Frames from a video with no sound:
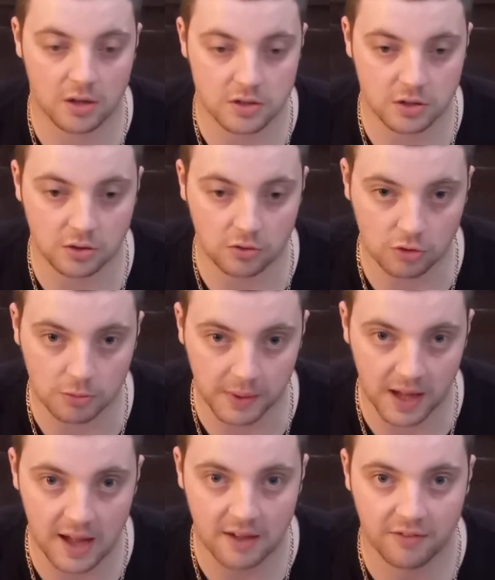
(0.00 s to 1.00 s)
to group
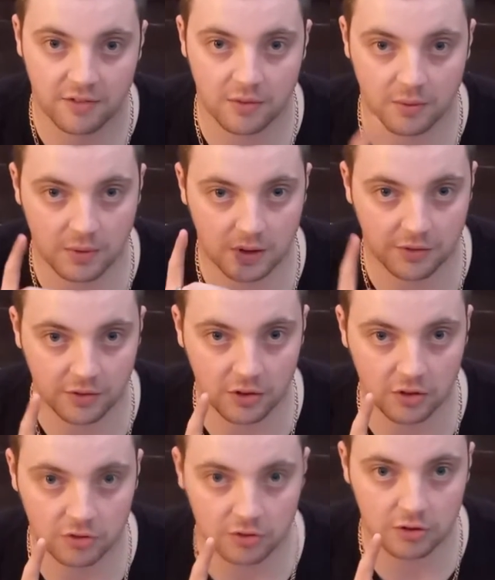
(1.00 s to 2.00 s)
F with the
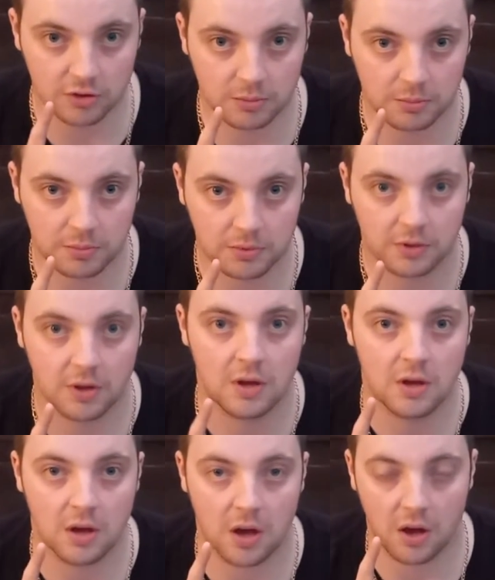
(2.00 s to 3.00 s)
first groups,
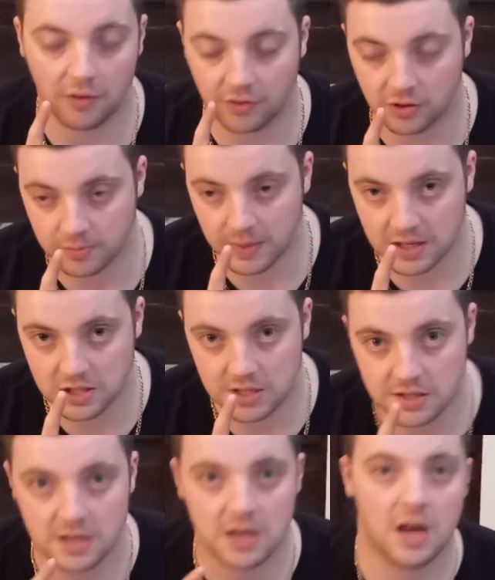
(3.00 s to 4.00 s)
our first
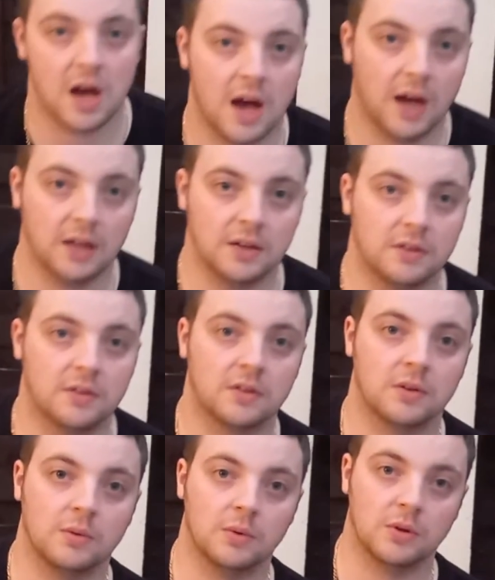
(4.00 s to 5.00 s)
matches, and
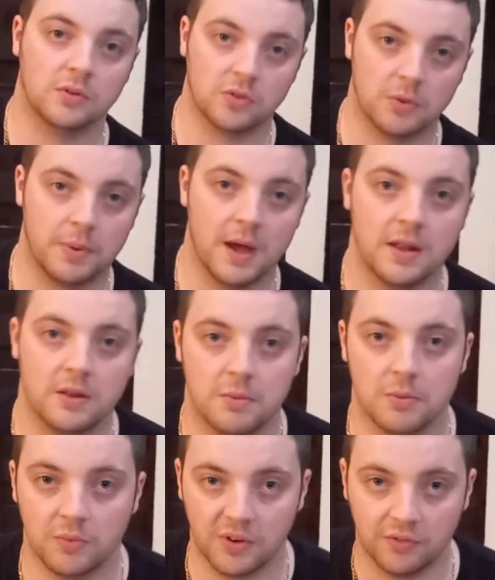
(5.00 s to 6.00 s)
we're going to compare
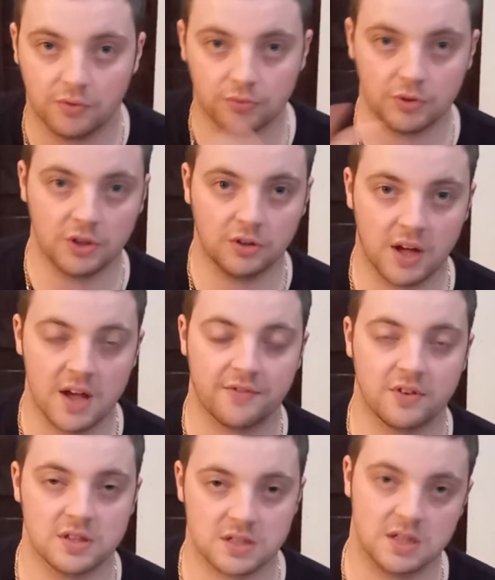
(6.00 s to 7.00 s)
them with real life
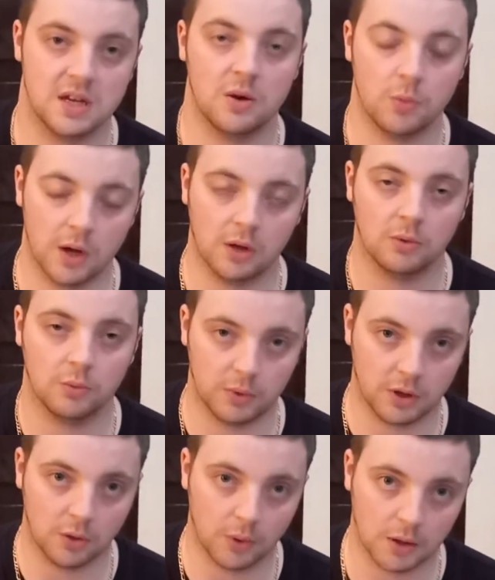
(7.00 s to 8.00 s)
and see how well we
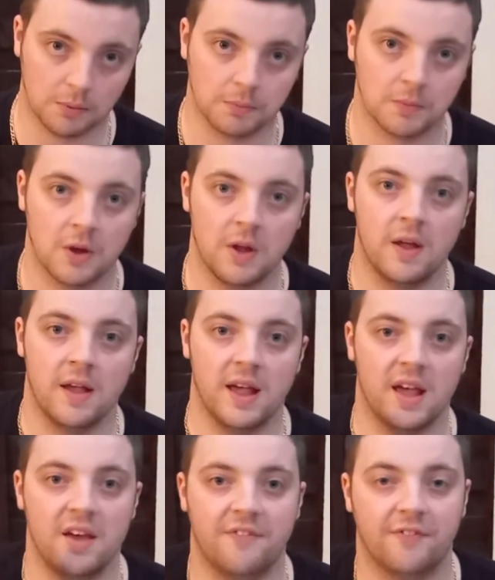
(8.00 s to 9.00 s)
go on.
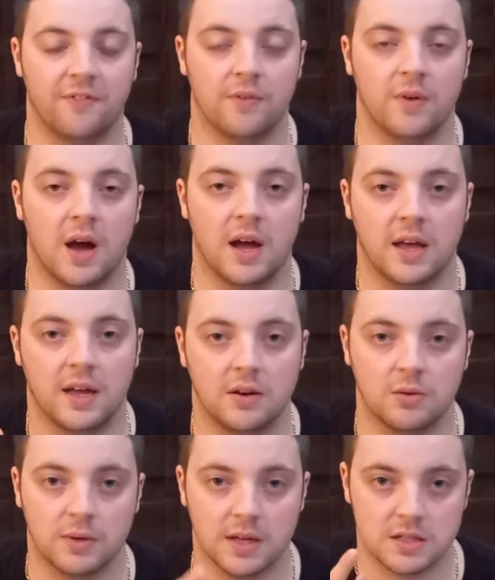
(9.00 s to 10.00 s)
If I end
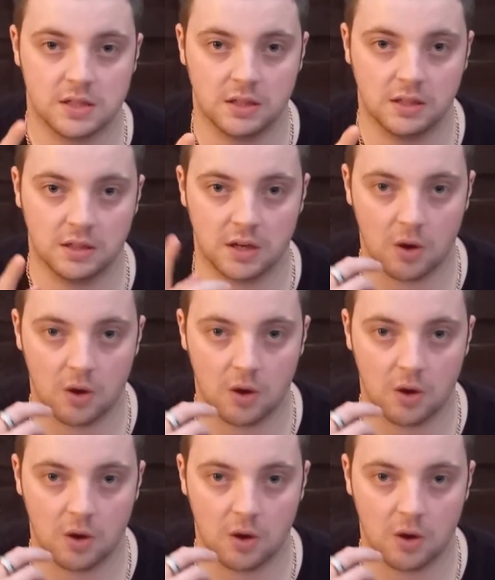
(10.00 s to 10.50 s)
up getting